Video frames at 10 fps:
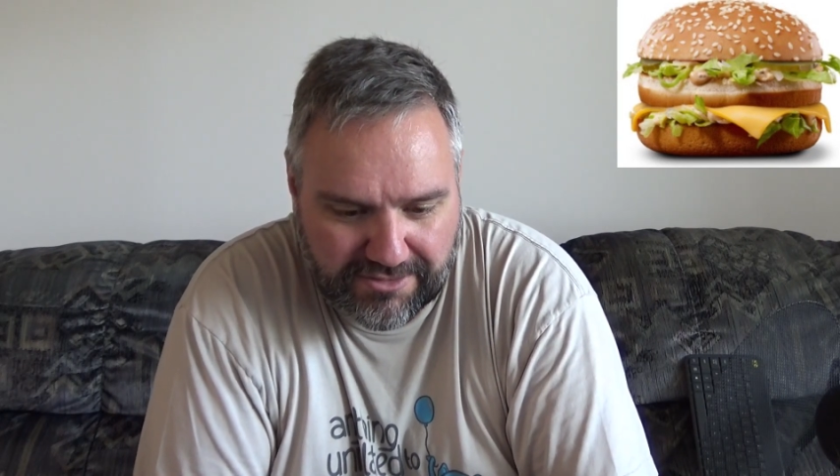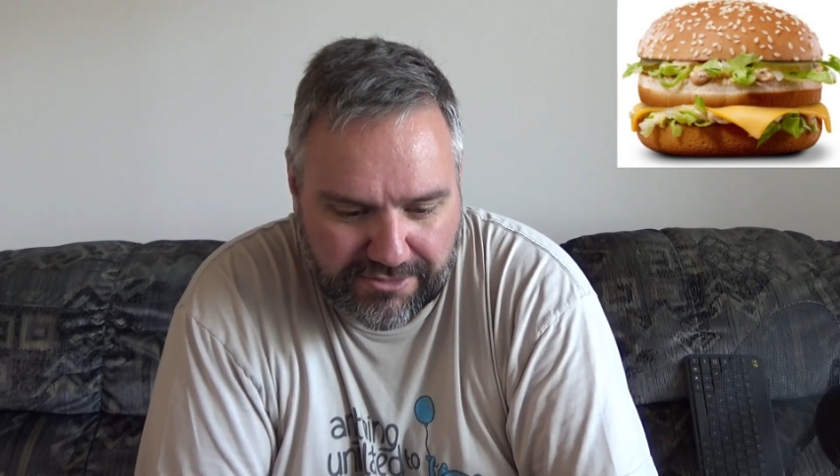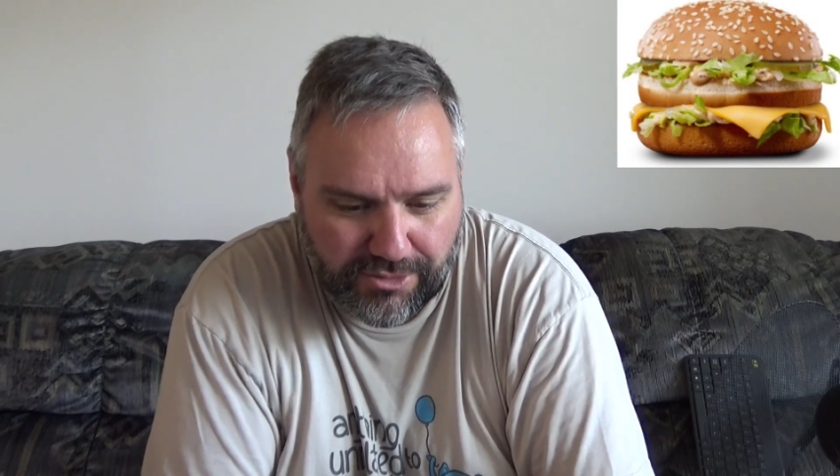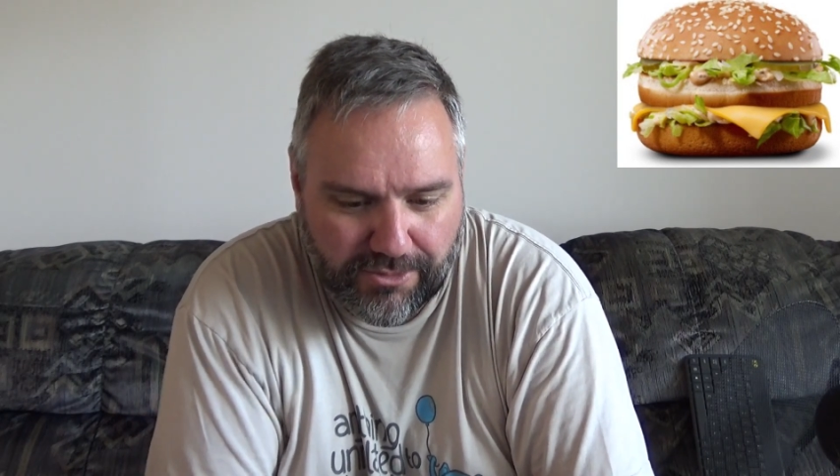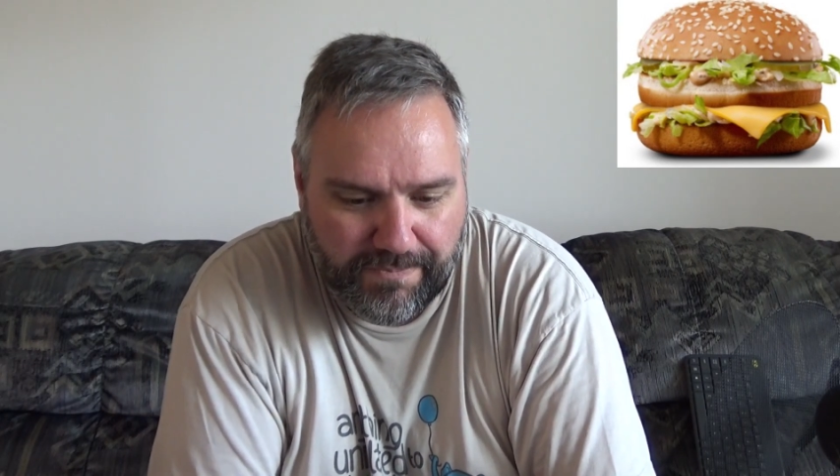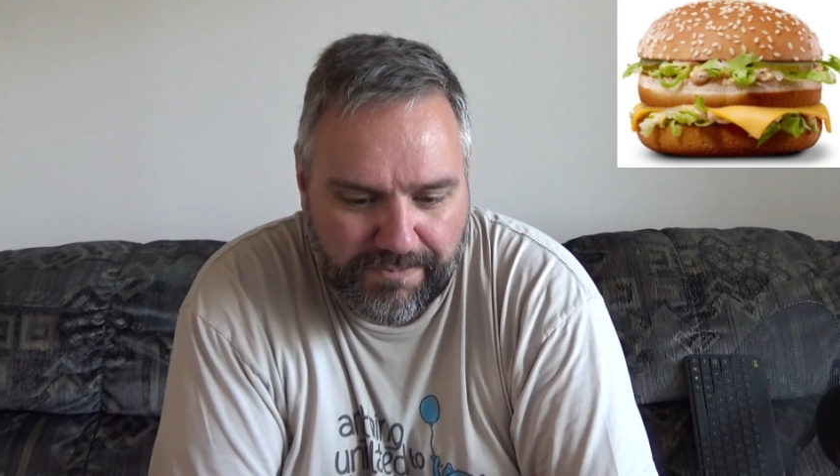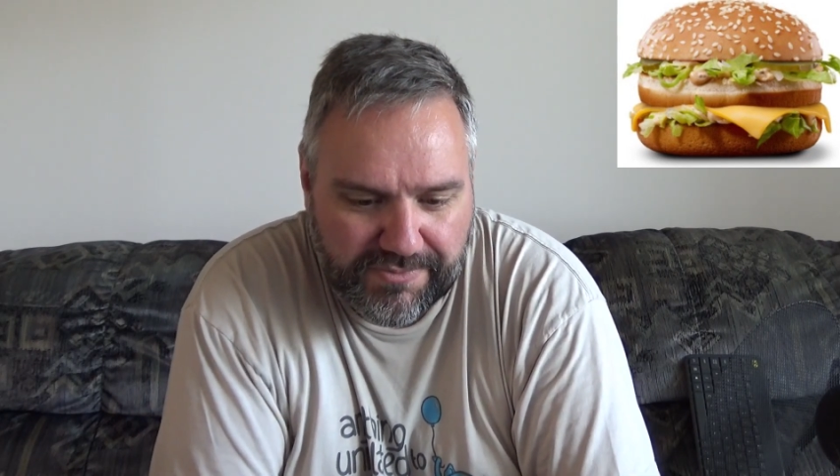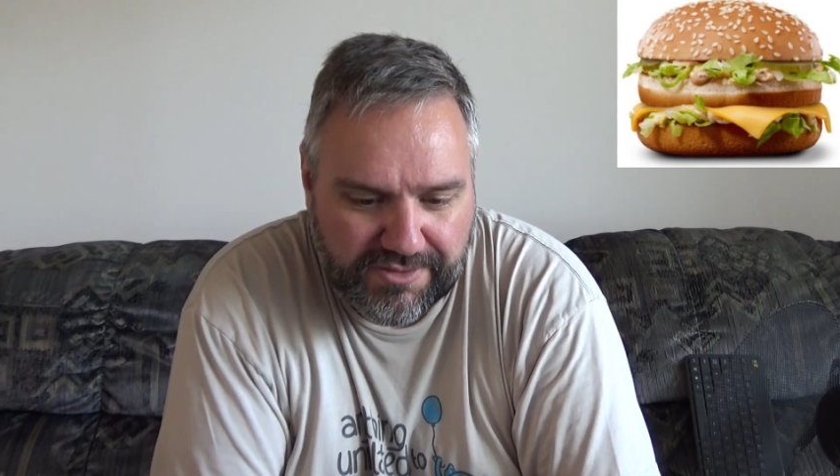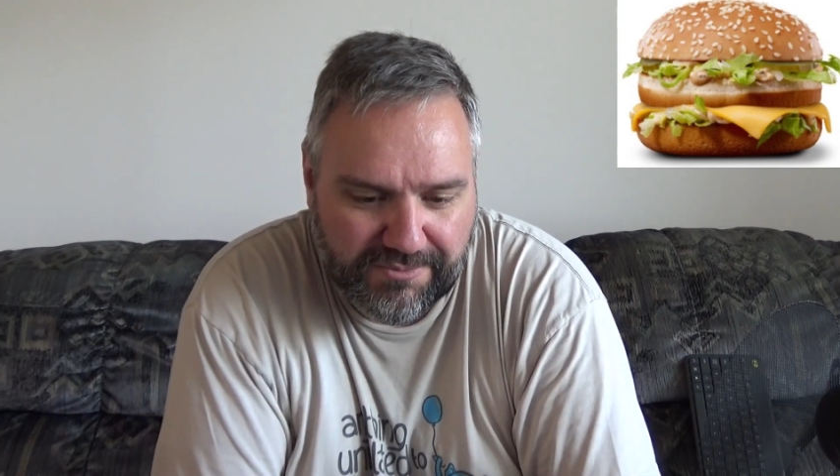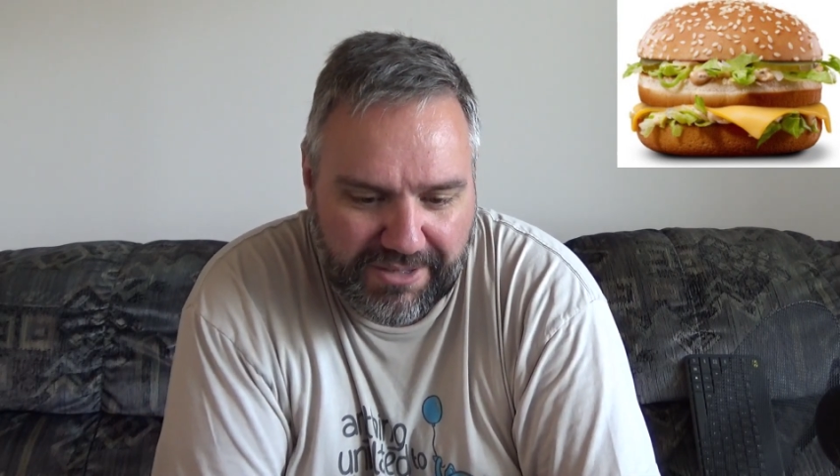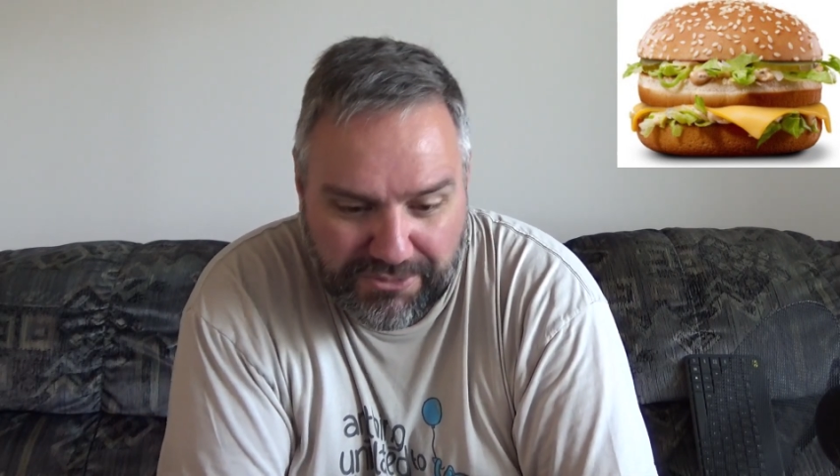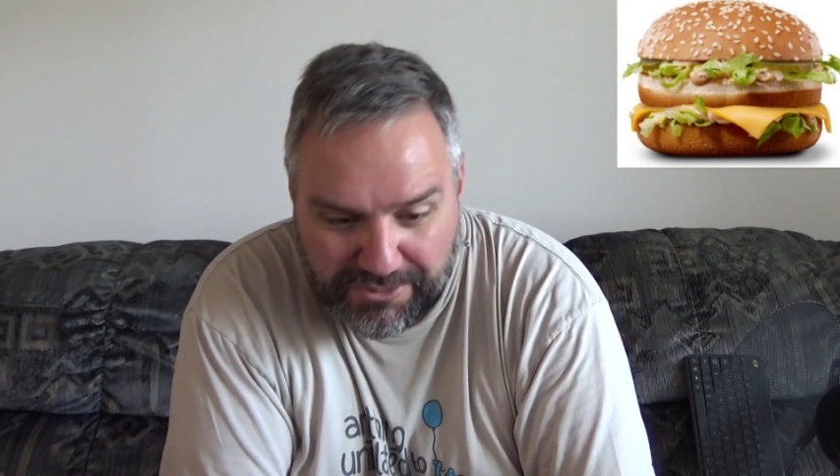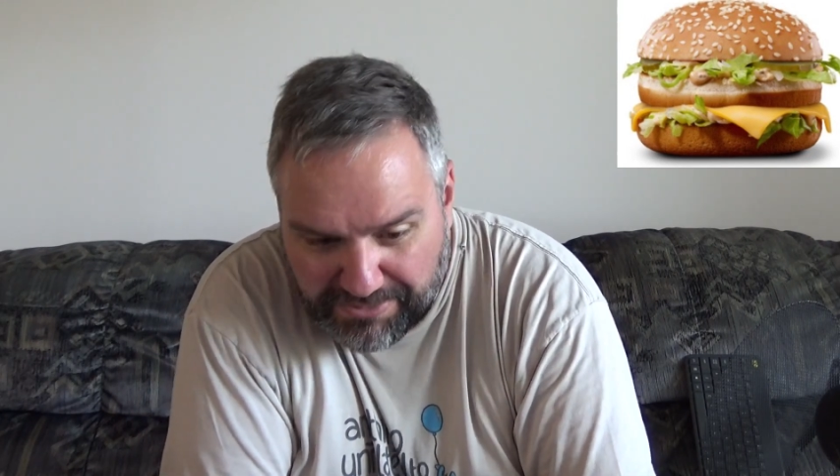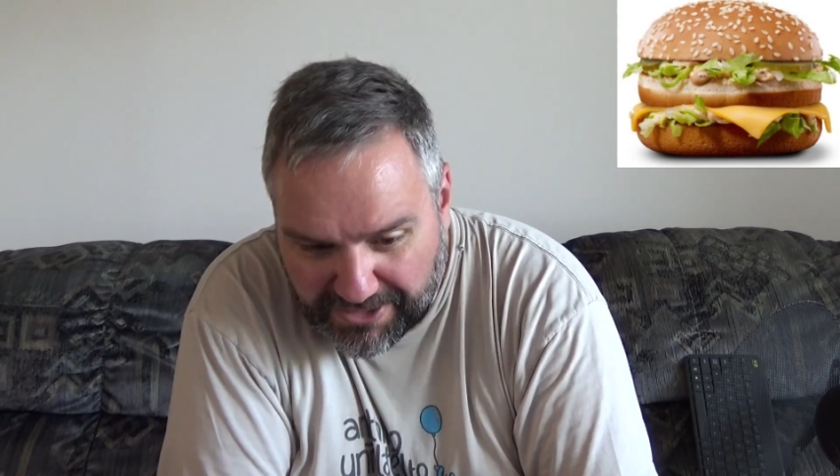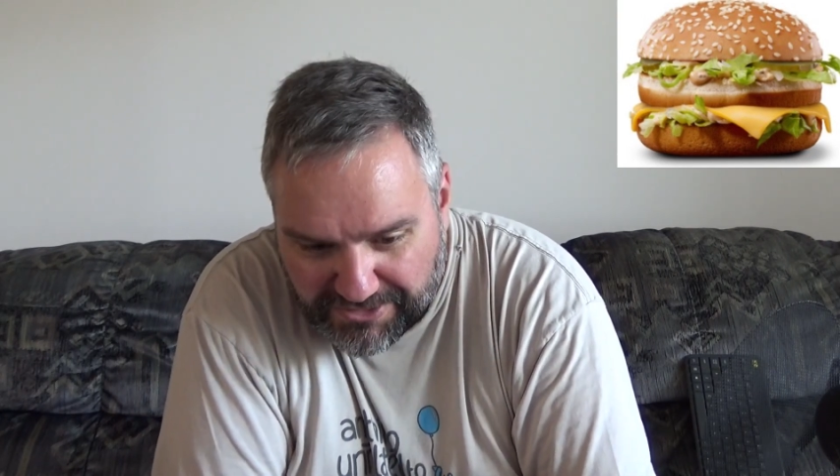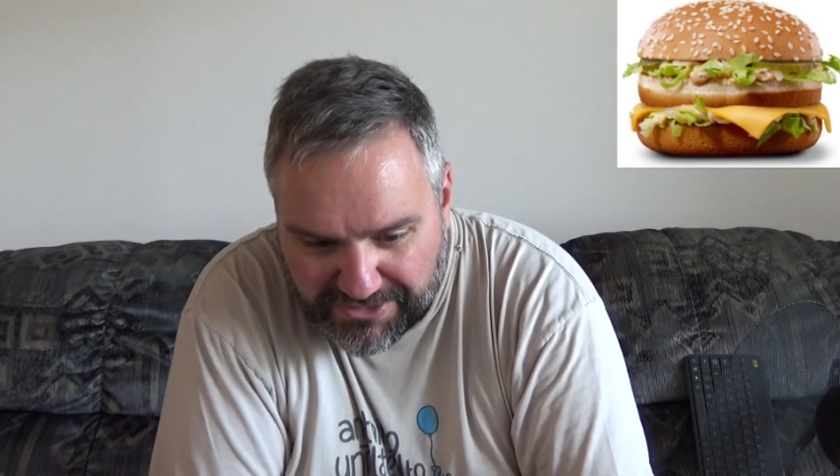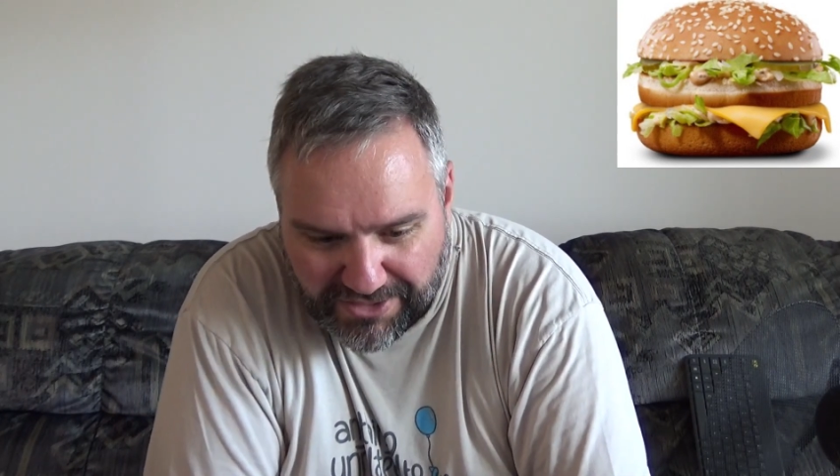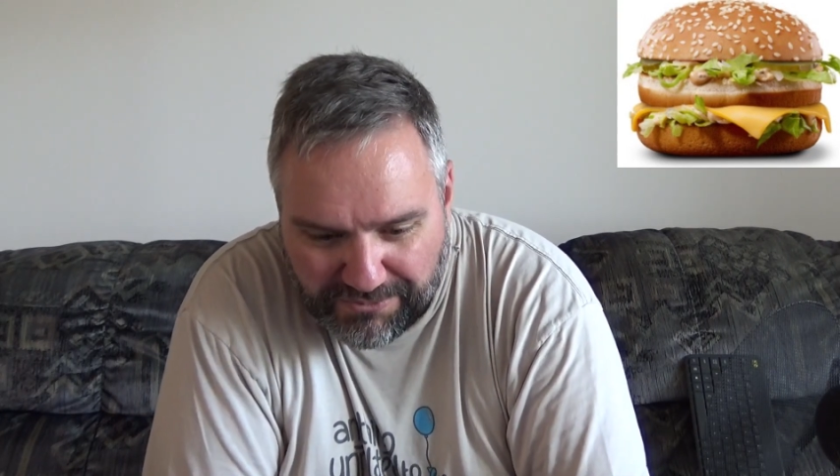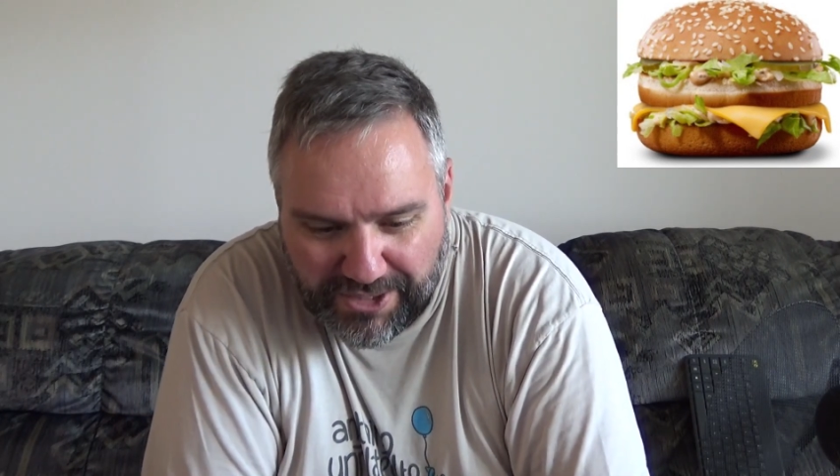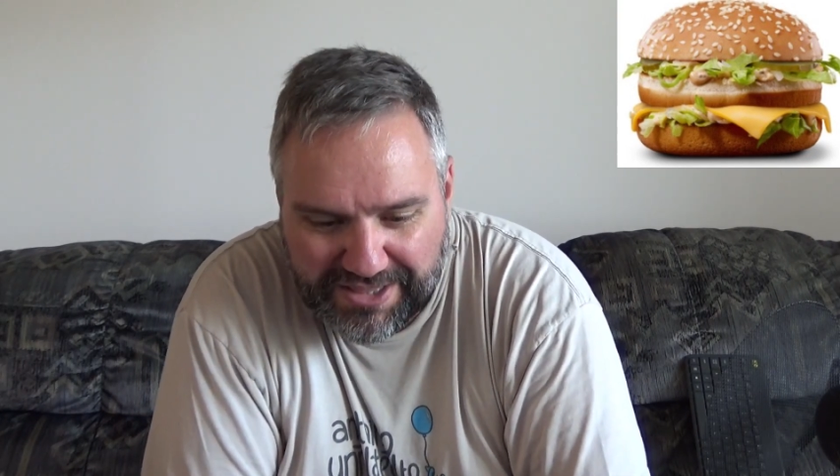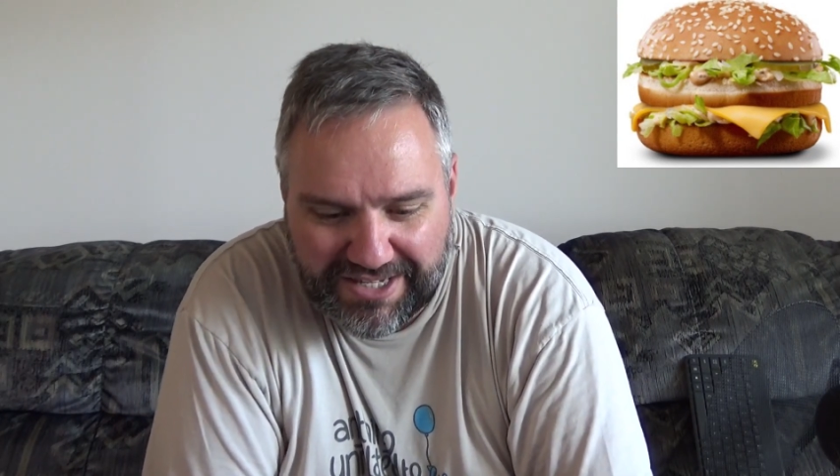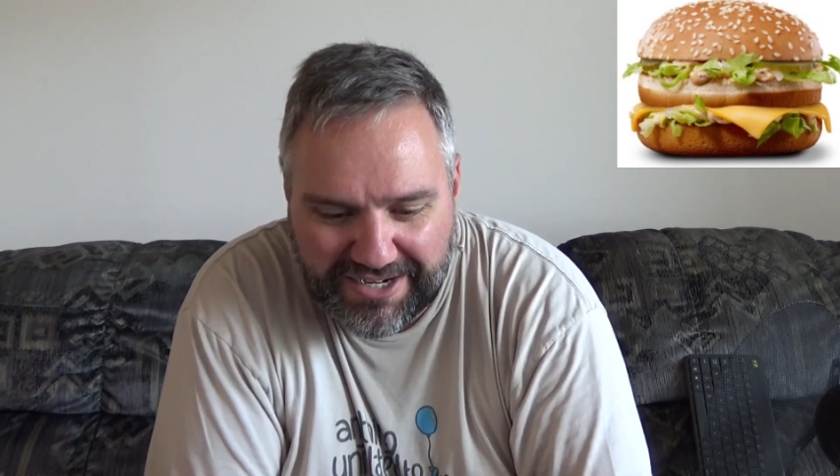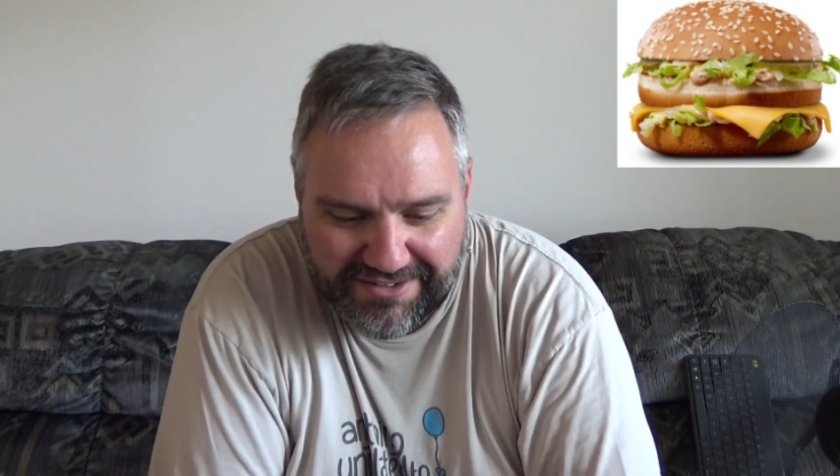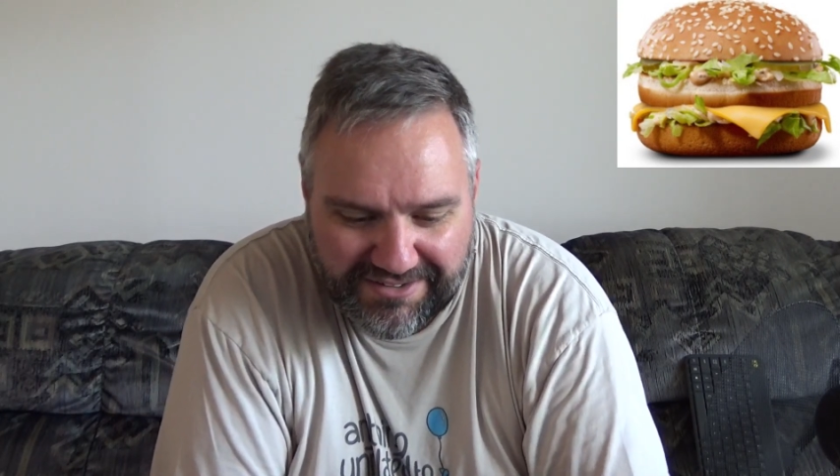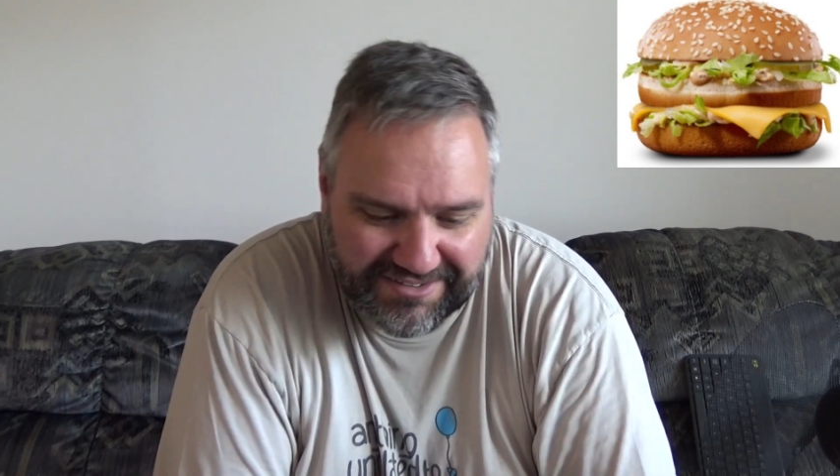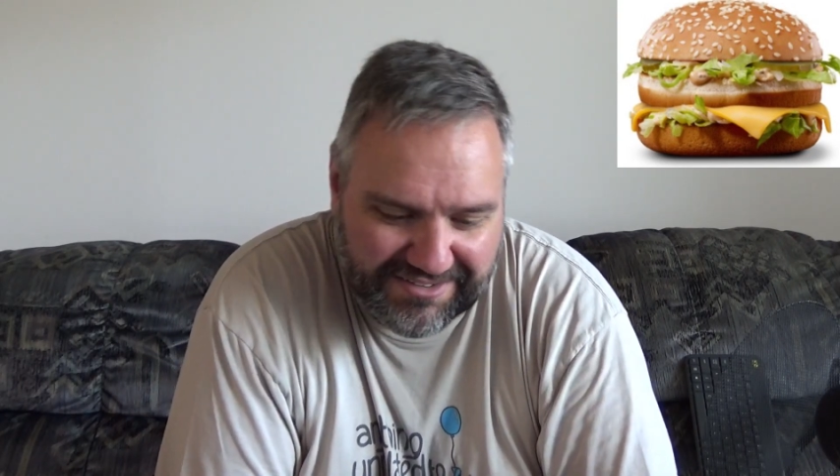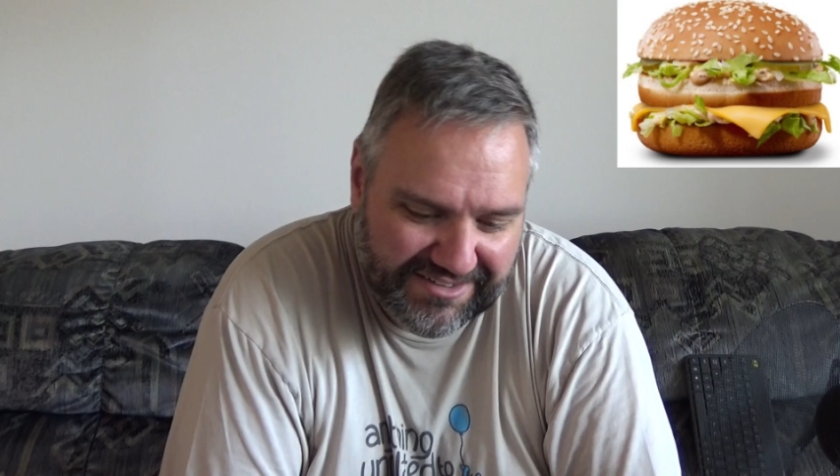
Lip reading: So tomato and pickles on one layer,